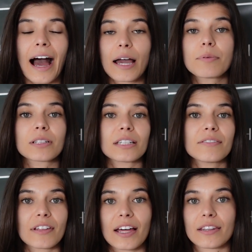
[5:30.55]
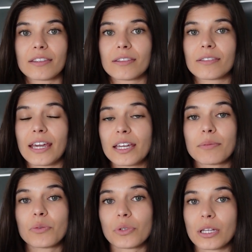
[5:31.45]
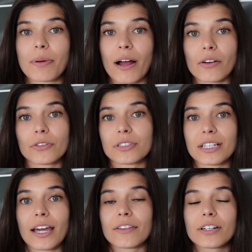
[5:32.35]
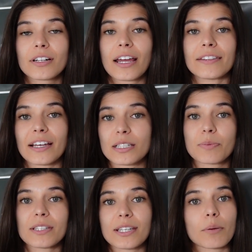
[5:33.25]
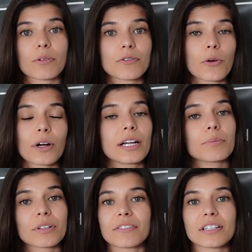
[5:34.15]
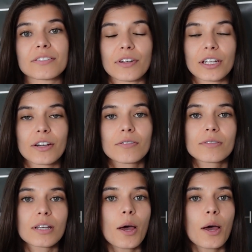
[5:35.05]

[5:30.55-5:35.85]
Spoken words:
I believe that they can be really powerful together, and that's been said before in previous videos.